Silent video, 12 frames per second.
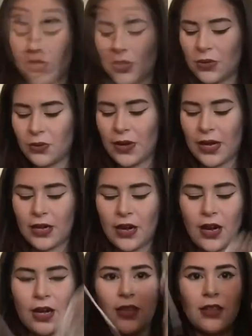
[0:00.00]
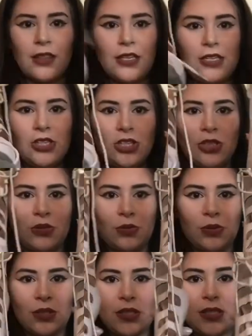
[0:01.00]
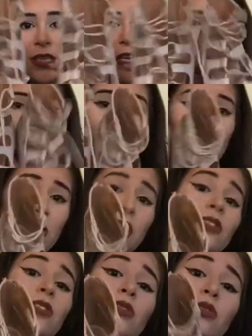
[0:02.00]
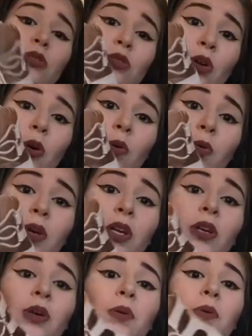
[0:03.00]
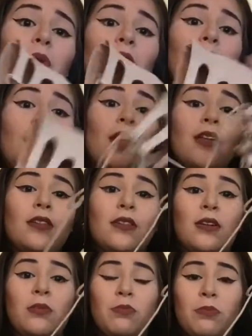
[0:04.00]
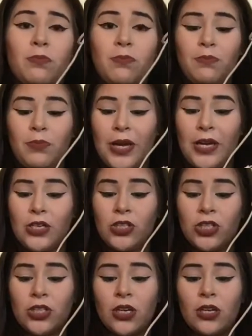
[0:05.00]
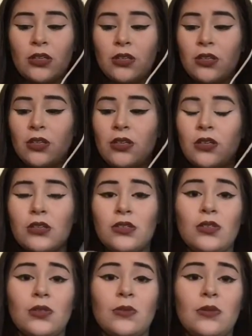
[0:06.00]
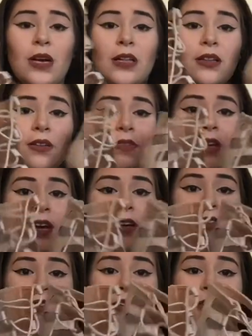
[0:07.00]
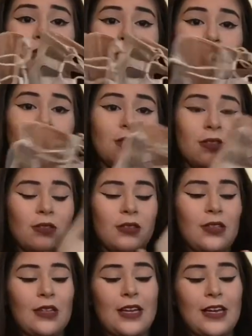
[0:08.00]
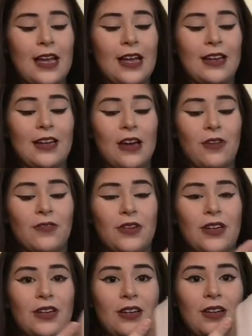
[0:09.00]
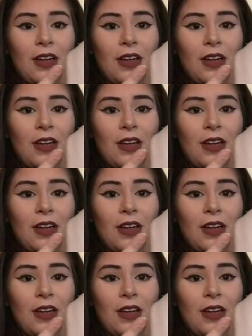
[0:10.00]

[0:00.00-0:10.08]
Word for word: So I got these shoes. These are so cute and they're beige color so I love that and that goes with a, uh, like any outfit.